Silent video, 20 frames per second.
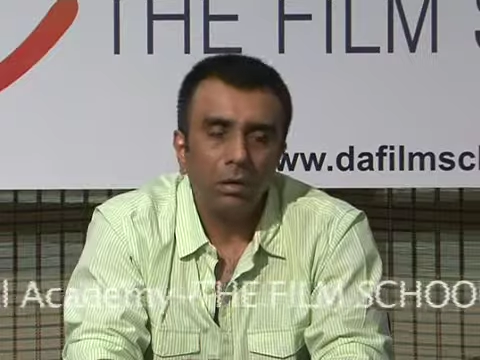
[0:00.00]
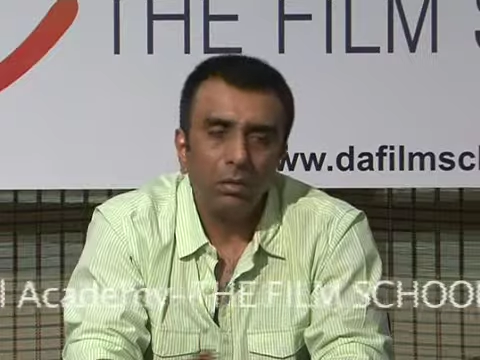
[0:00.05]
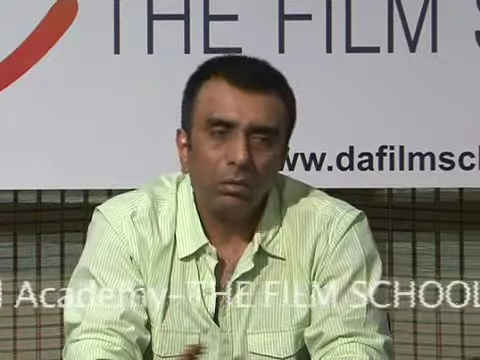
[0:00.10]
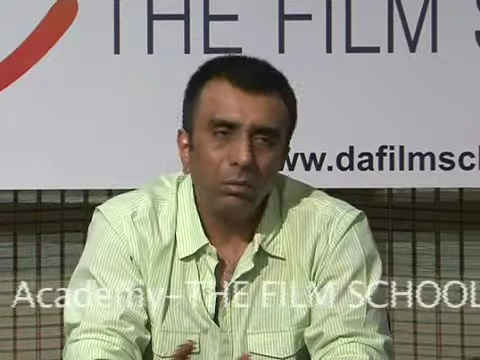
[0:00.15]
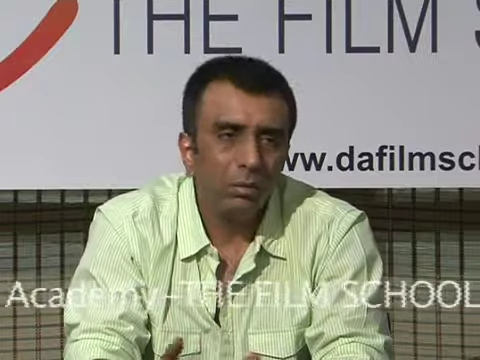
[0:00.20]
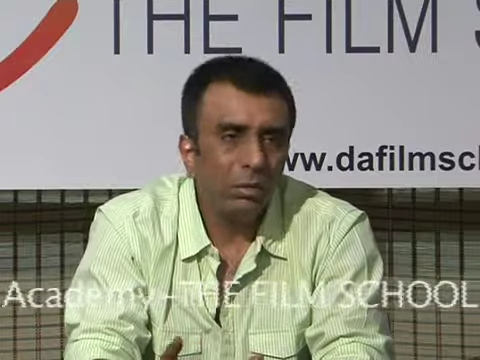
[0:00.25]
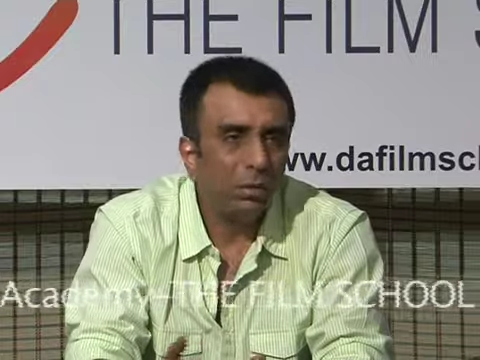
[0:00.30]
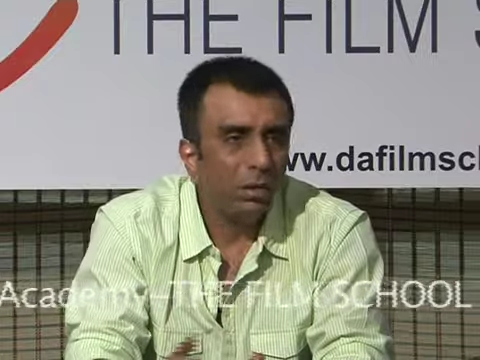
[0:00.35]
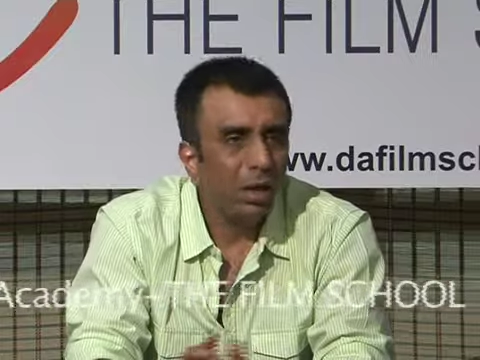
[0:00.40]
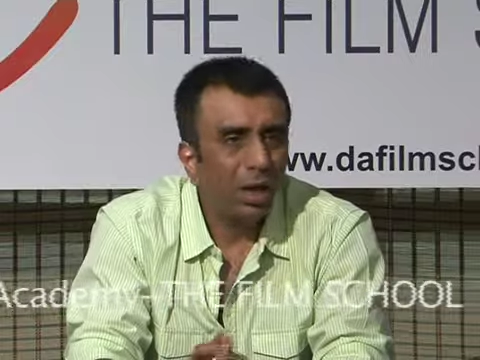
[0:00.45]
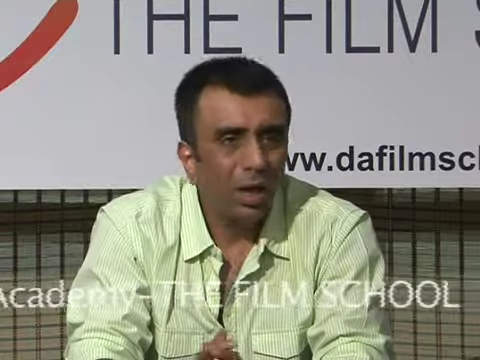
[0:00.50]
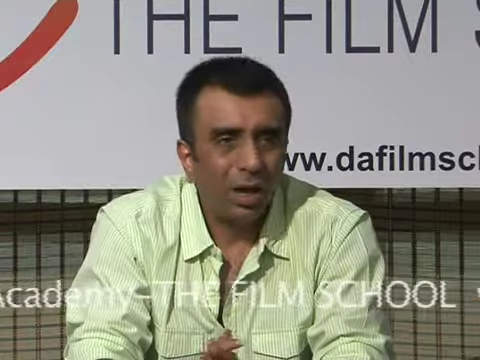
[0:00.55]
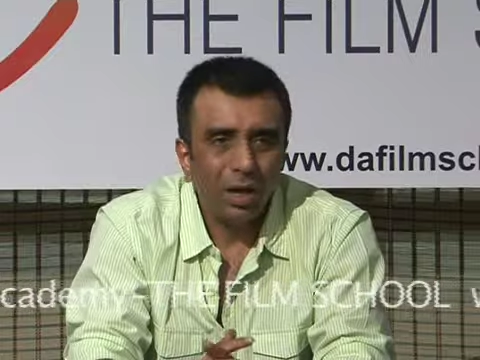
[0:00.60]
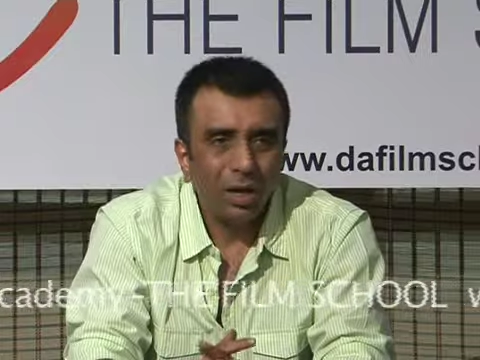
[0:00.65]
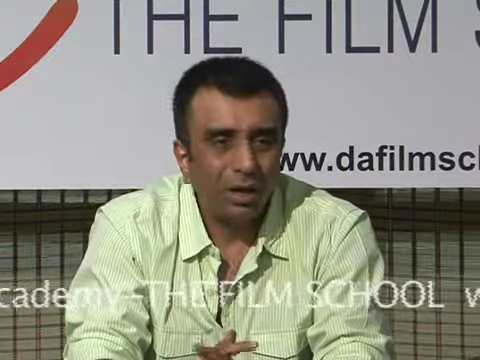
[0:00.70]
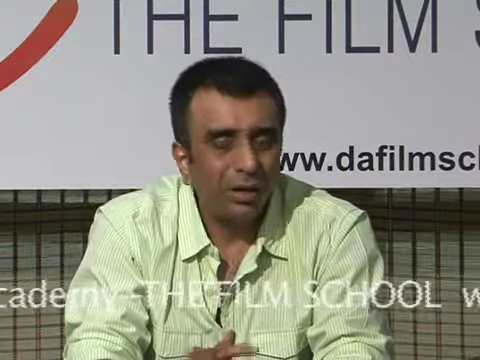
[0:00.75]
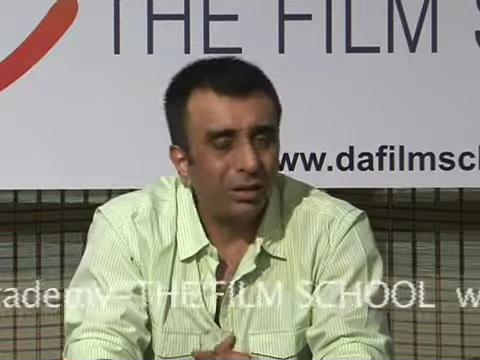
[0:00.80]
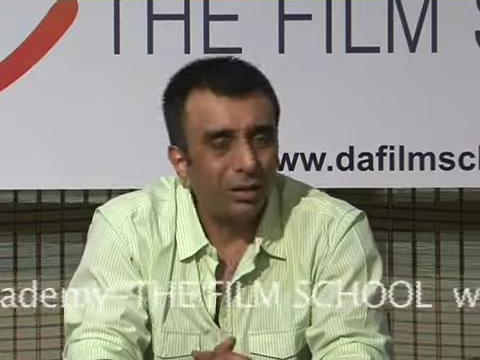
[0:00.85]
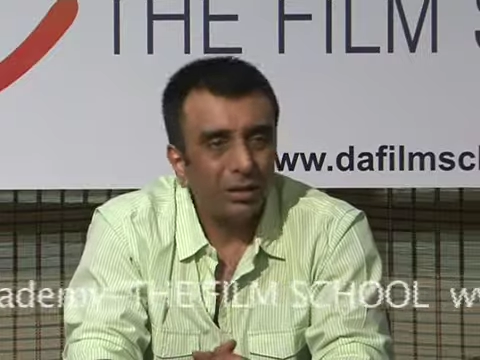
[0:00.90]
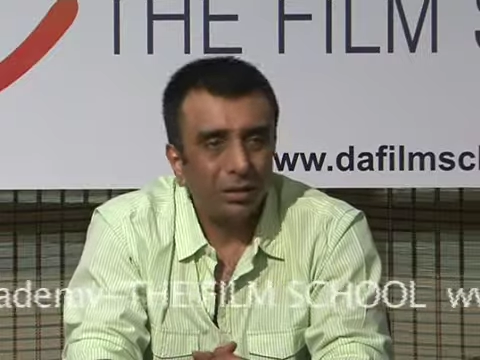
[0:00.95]

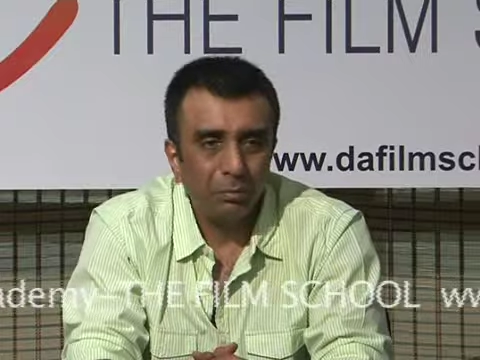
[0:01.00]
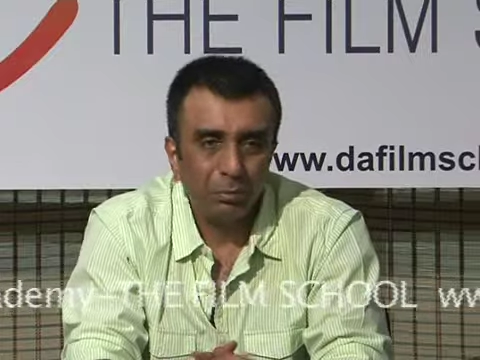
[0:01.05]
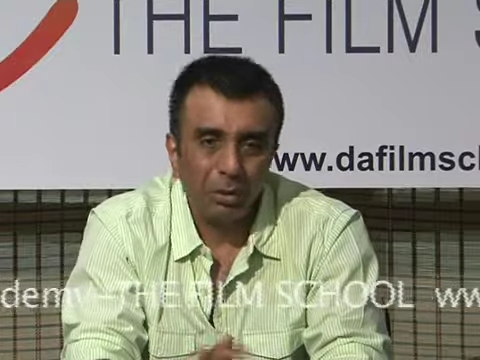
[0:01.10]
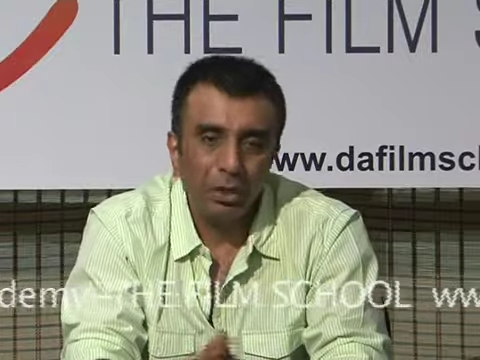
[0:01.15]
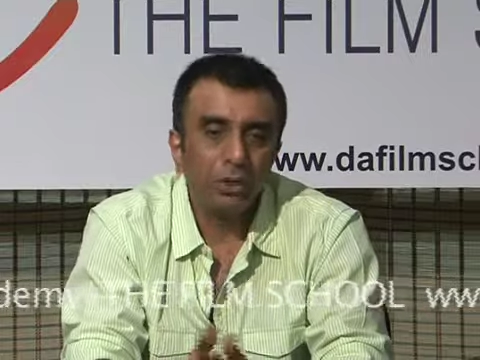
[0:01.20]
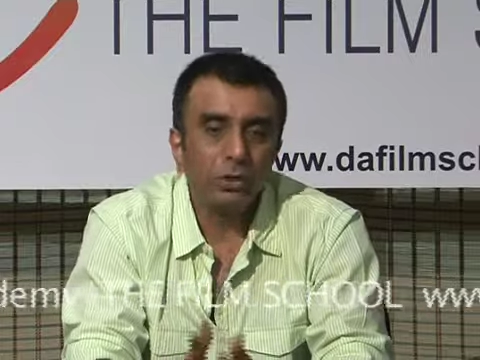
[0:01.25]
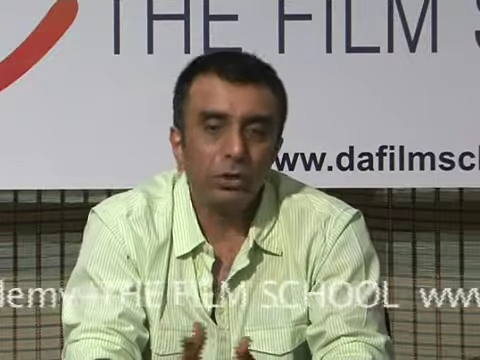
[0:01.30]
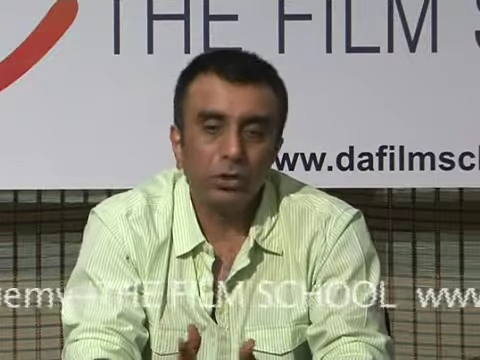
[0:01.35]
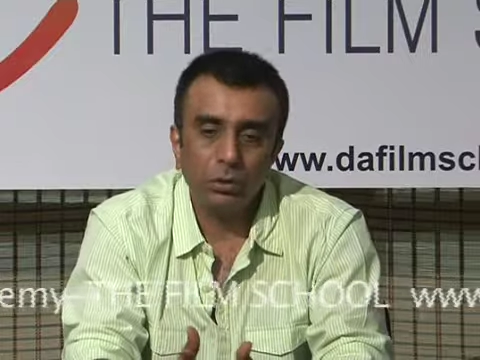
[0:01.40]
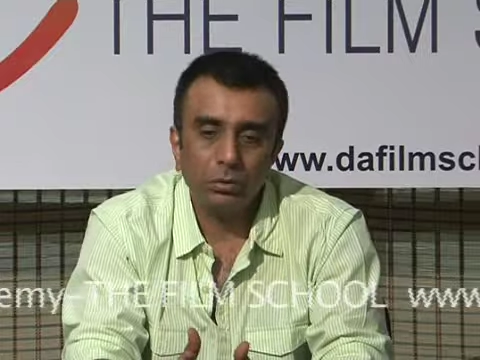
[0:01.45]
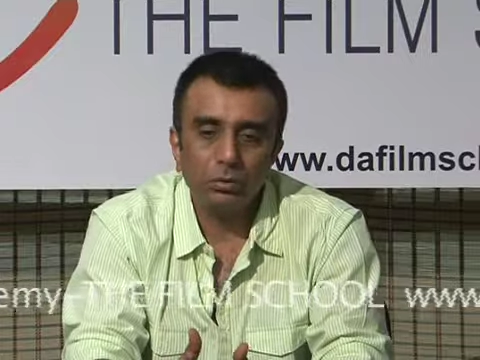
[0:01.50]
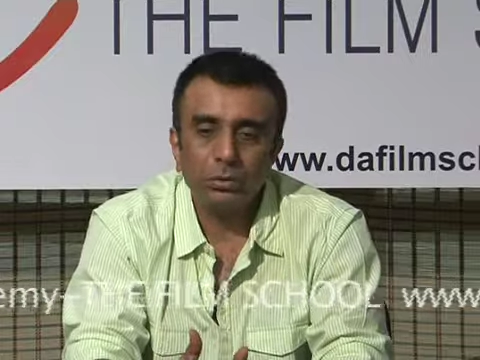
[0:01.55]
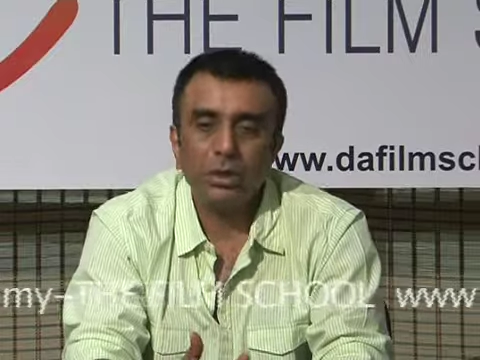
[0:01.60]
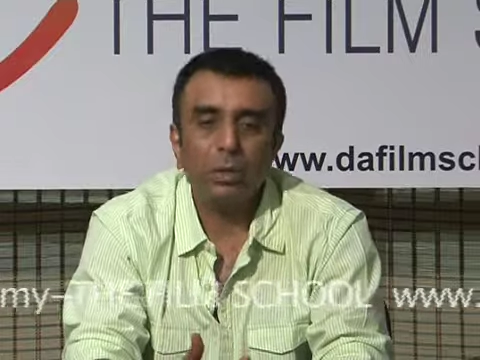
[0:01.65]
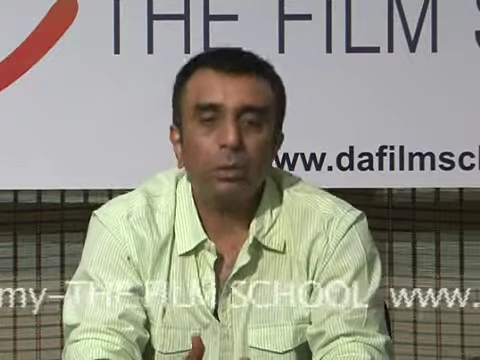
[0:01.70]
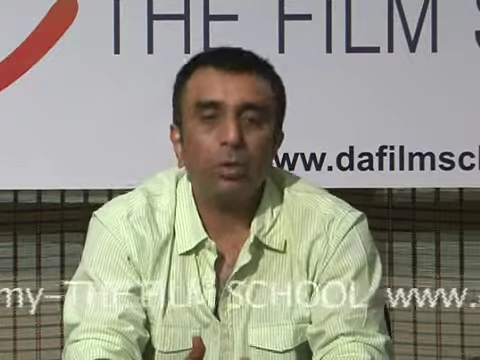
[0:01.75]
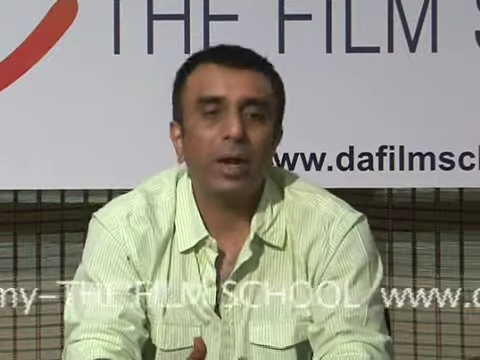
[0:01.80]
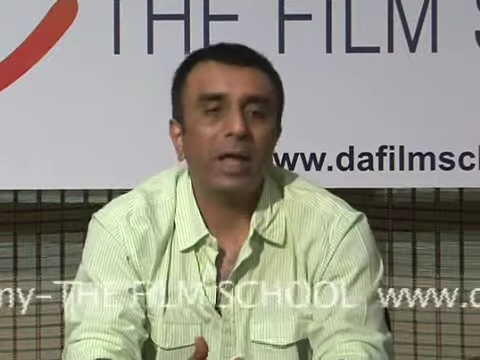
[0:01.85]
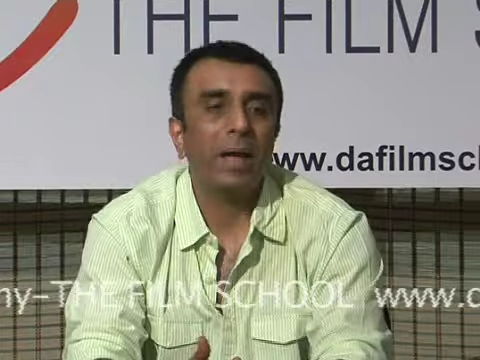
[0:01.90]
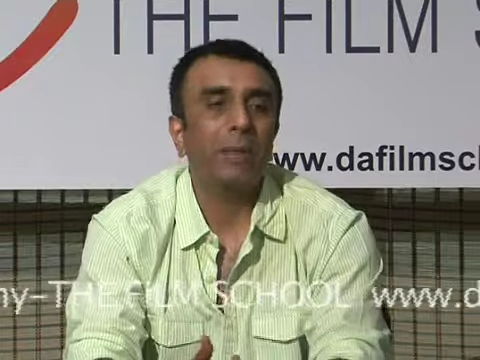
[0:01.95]
Yeah, because see
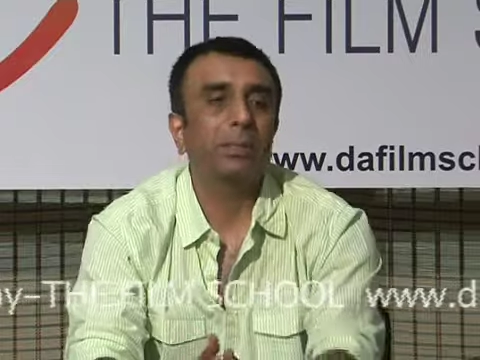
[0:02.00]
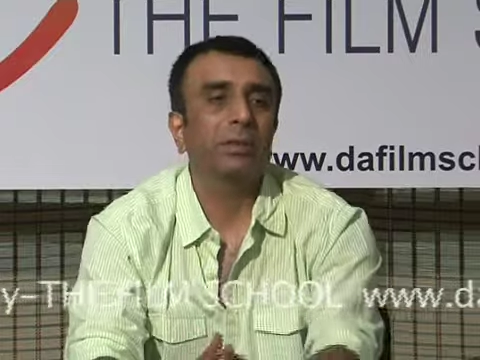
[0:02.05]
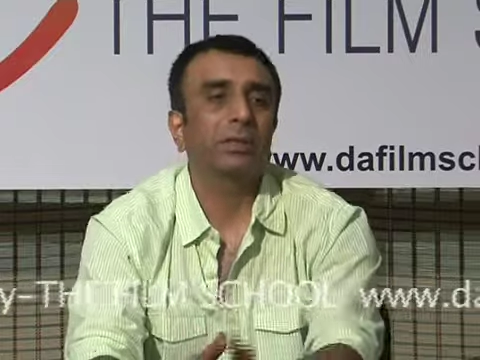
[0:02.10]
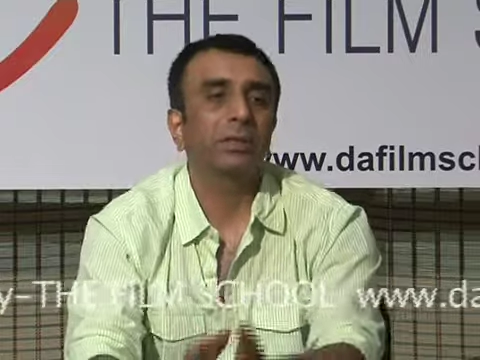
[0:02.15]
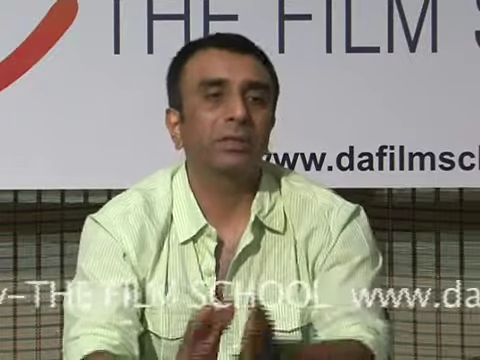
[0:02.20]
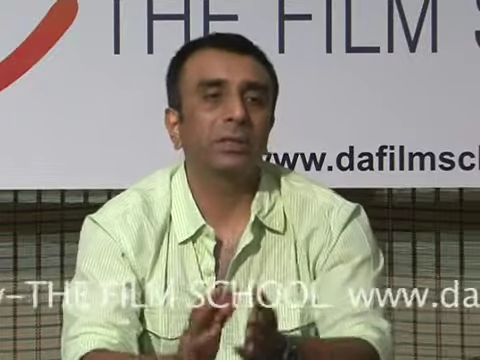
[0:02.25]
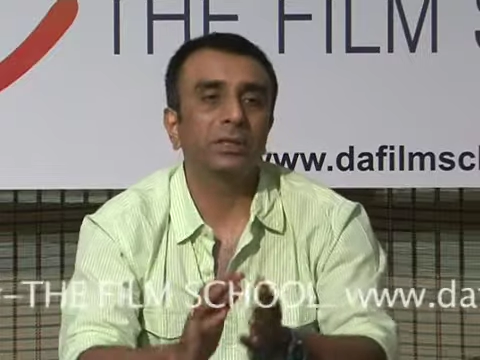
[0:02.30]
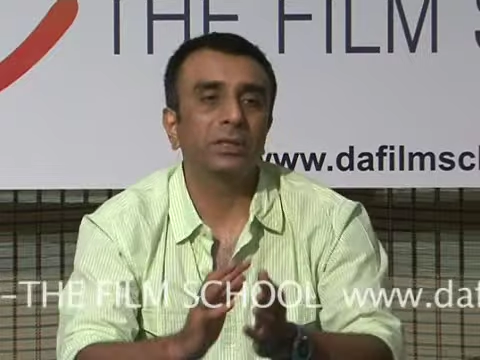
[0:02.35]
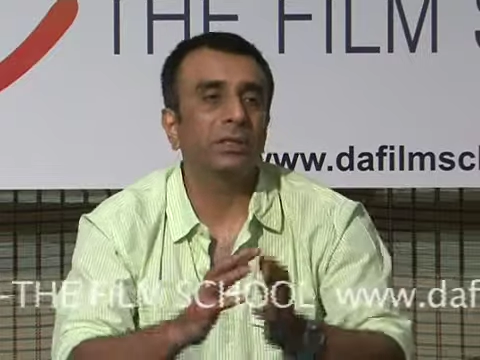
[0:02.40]
what happens is,